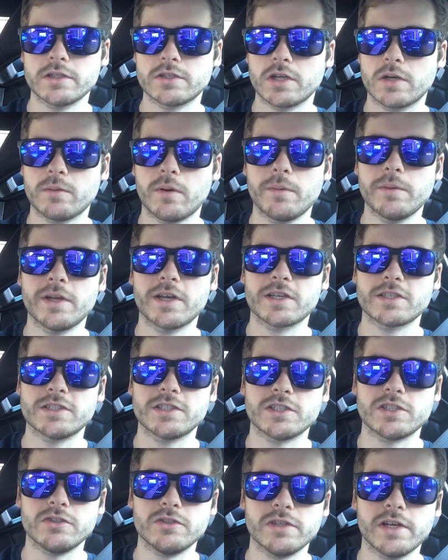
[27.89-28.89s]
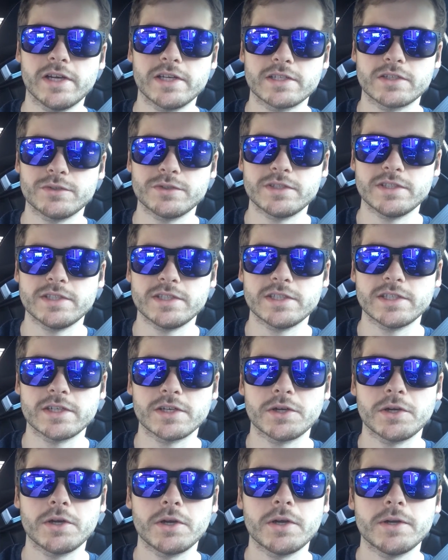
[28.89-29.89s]
So I'll probably actually just do that so it's
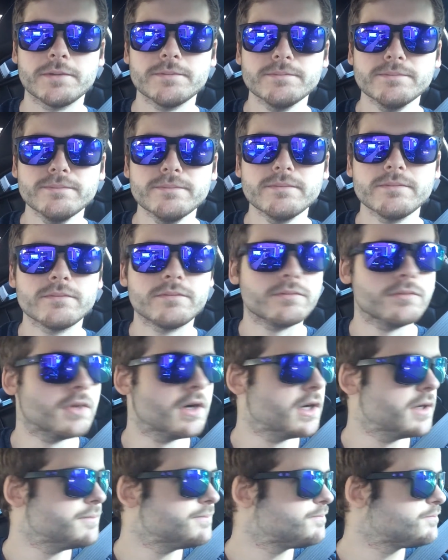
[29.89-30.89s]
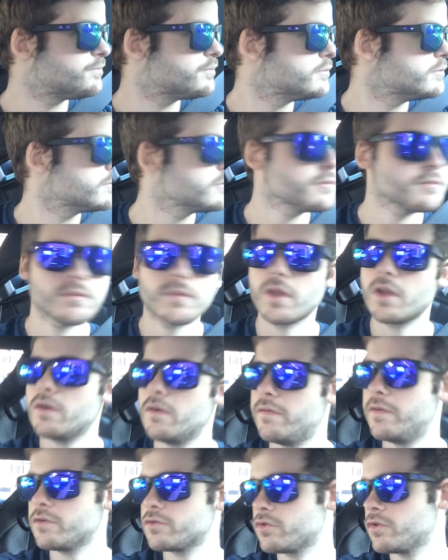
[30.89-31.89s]
easier. But
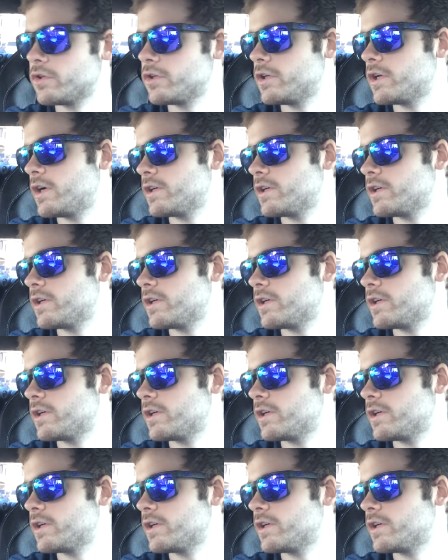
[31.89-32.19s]
feels really good